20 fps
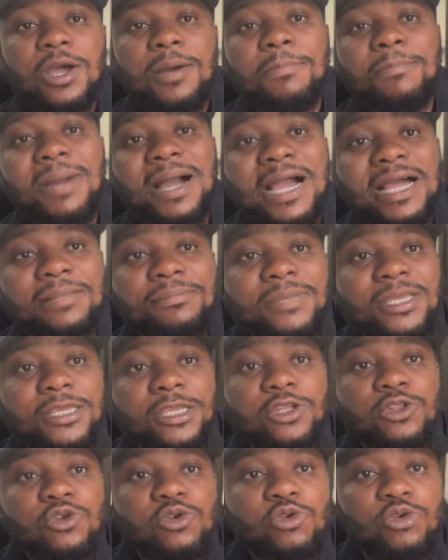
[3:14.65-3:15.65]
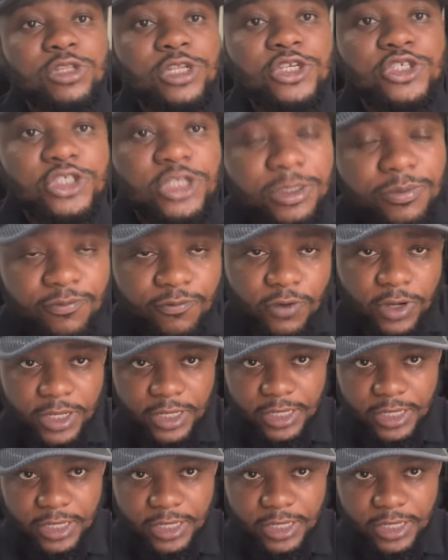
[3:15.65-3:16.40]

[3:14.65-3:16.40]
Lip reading: man, make it no good the shame for